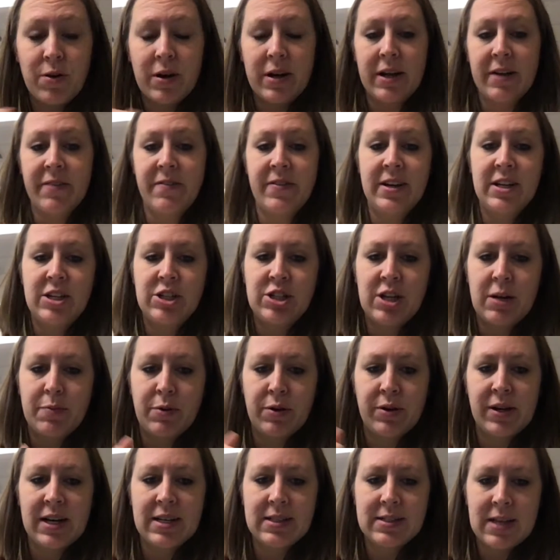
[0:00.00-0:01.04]
what I finished up, you
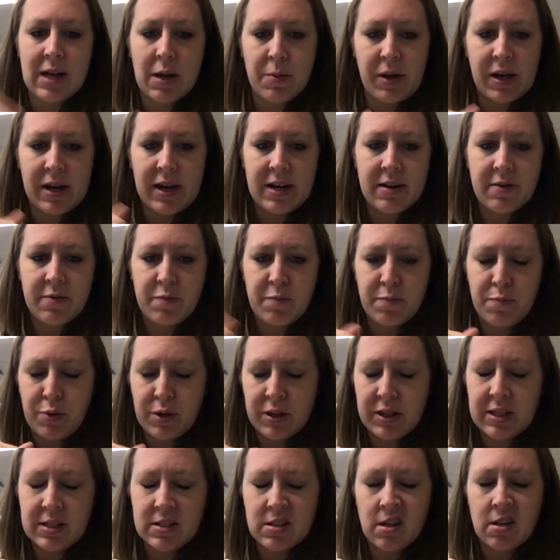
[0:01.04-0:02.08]
guys saw me kind of put
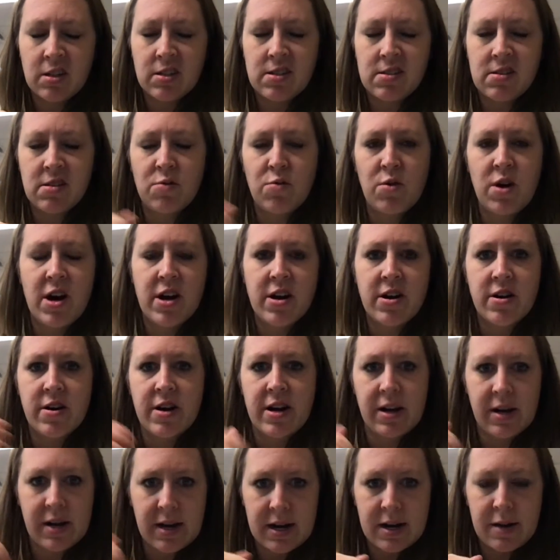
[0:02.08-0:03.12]
the salt in the water
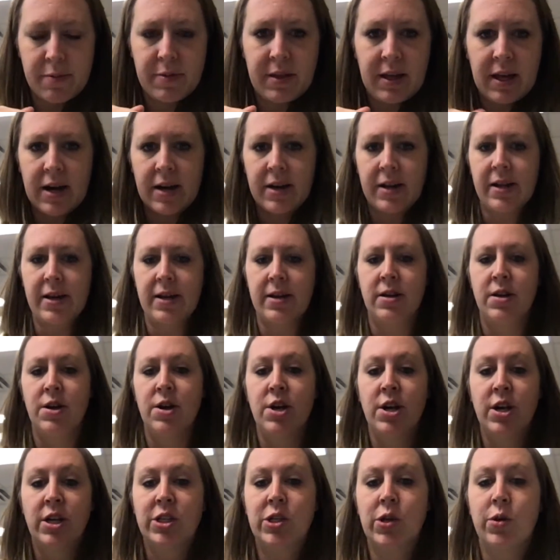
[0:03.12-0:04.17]
and cut up the onion.
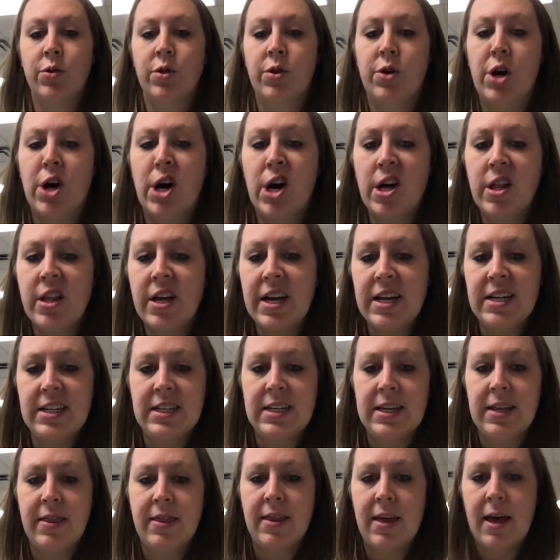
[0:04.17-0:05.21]
So the, all I
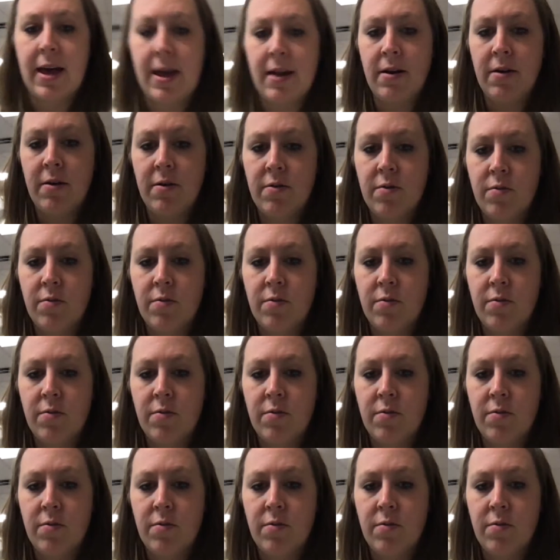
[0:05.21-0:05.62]
did then